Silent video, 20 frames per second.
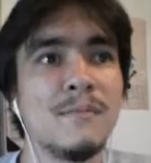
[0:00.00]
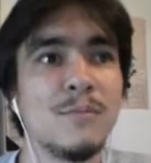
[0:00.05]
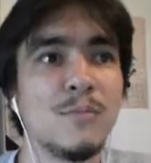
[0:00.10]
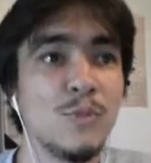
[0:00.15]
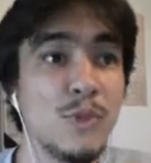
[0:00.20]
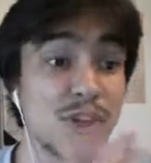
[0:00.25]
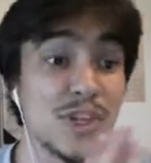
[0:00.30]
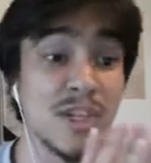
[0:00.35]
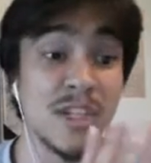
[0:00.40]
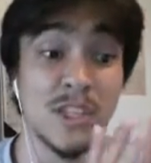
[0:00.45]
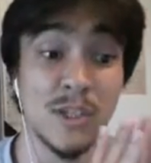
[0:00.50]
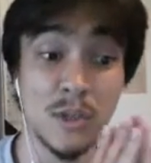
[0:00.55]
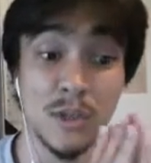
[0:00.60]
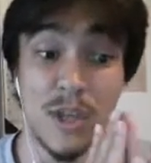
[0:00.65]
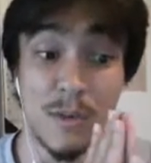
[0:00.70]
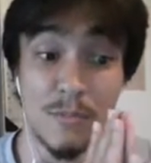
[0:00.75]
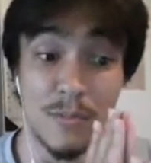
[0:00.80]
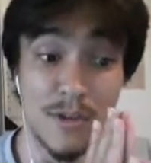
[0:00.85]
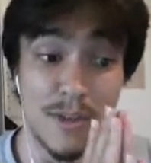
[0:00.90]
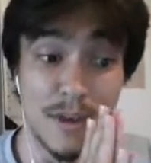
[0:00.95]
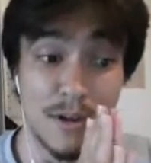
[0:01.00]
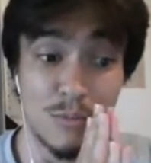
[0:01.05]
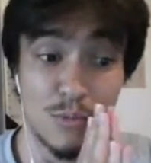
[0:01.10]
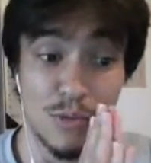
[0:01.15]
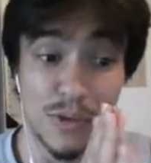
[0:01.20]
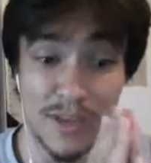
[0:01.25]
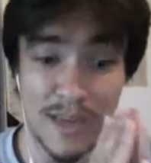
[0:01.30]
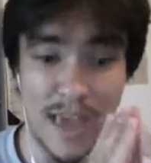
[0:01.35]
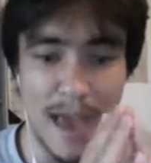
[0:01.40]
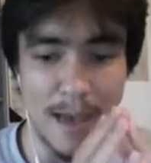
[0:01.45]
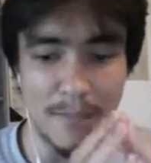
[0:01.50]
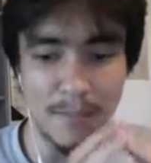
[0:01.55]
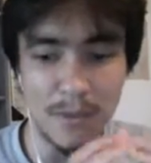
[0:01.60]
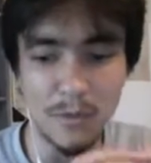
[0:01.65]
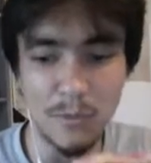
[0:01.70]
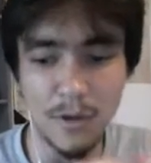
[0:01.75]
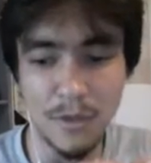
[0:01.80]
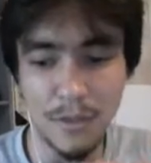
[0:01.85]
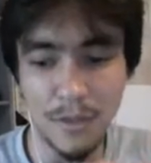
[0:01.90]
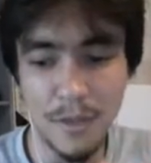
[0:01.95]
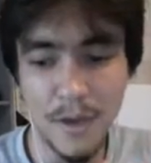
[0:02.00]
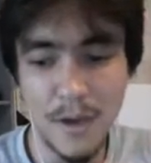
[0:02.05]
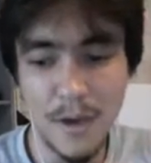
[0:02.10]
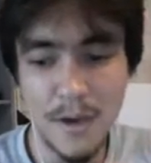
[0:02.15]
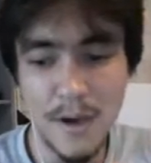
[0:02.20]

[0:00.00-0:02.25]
which is a number that I'm really happy with.